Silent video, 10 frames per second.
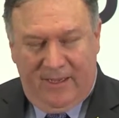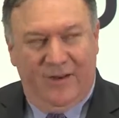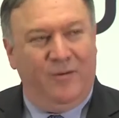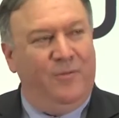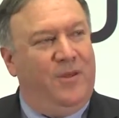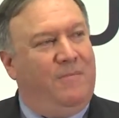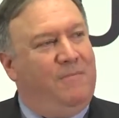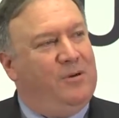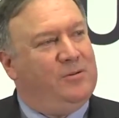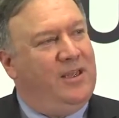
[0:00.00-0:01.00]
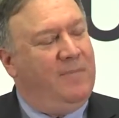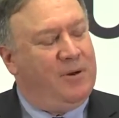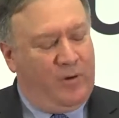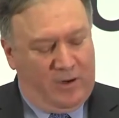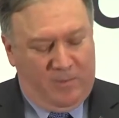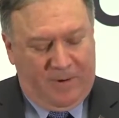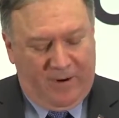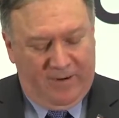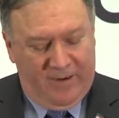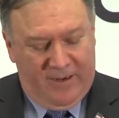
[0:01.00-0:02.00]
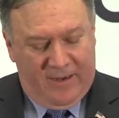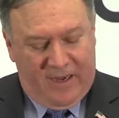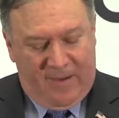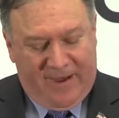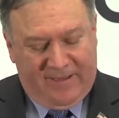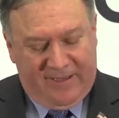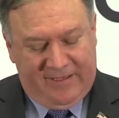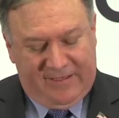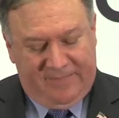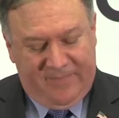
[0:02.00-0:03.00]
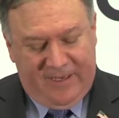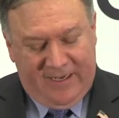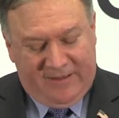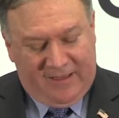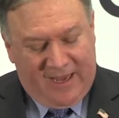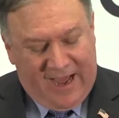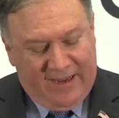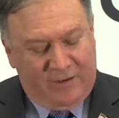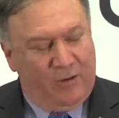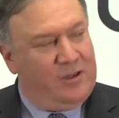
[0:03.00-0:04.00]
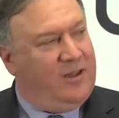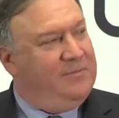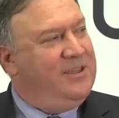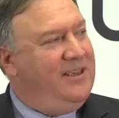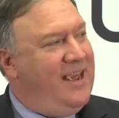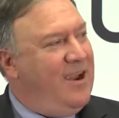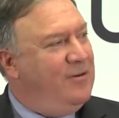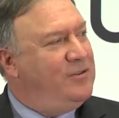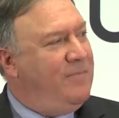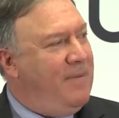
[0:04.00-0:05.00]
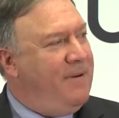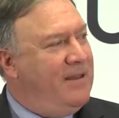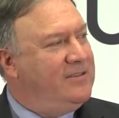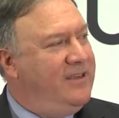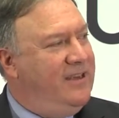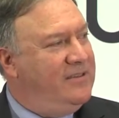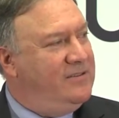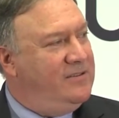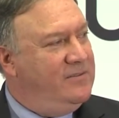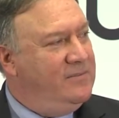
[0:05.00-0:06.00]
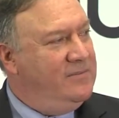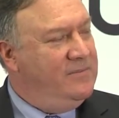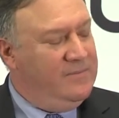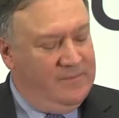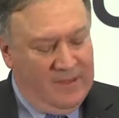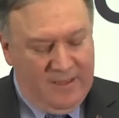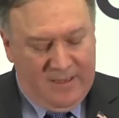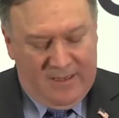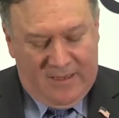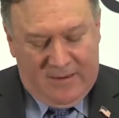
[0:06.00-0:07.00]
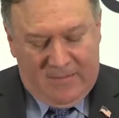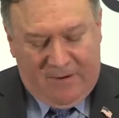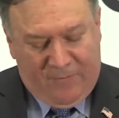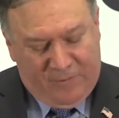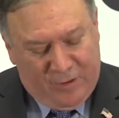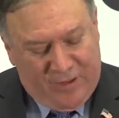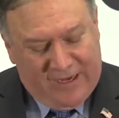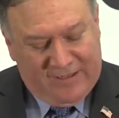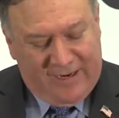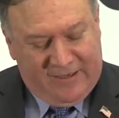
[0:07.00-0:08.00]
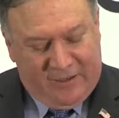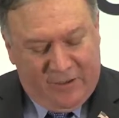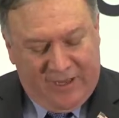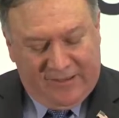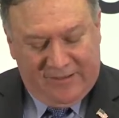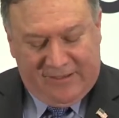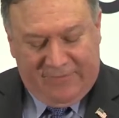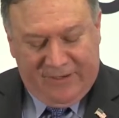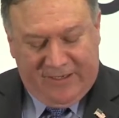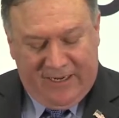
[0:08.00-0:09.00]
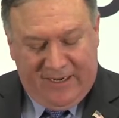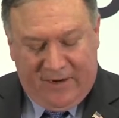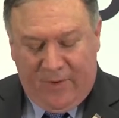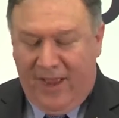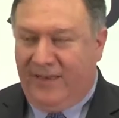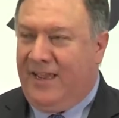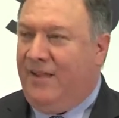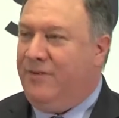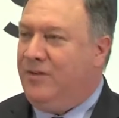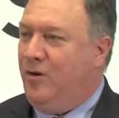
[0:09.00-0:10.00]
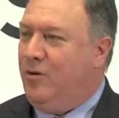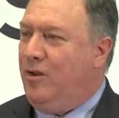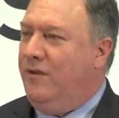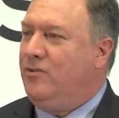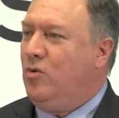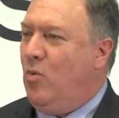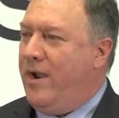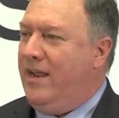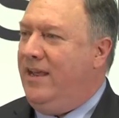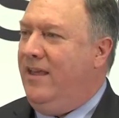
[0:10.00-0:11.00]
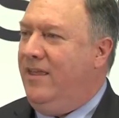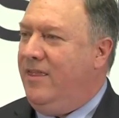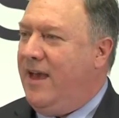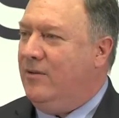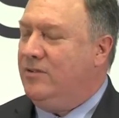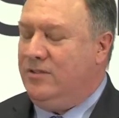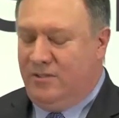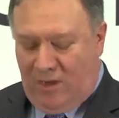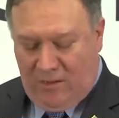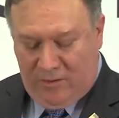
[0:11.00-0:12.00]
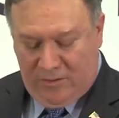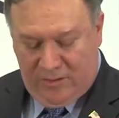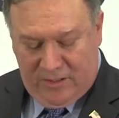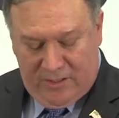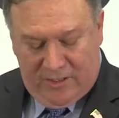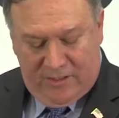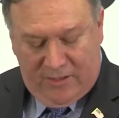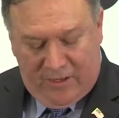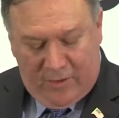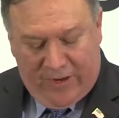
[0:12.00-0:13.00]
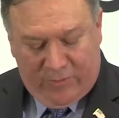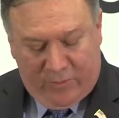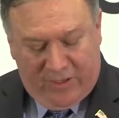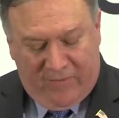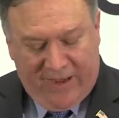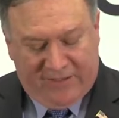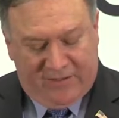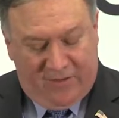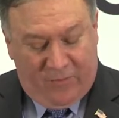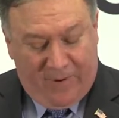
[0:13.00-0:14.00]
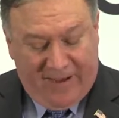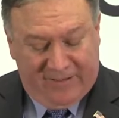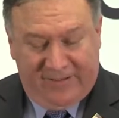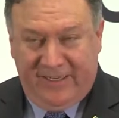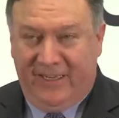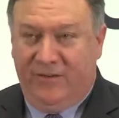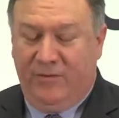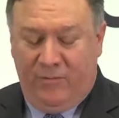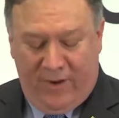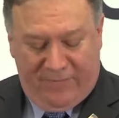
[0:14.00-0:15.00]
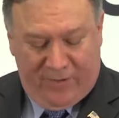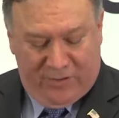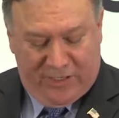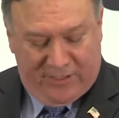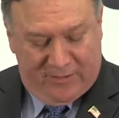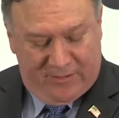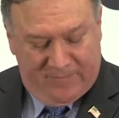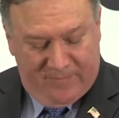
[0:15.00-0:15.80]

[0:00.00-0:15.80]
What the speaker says: You know, the most hypocritical part about this is that the Ayatollah claims he cares about Palestinians. But from 2008 to 2017, Iran gave a total of $20,000 to the UN's relief agency for Palestinian refugees.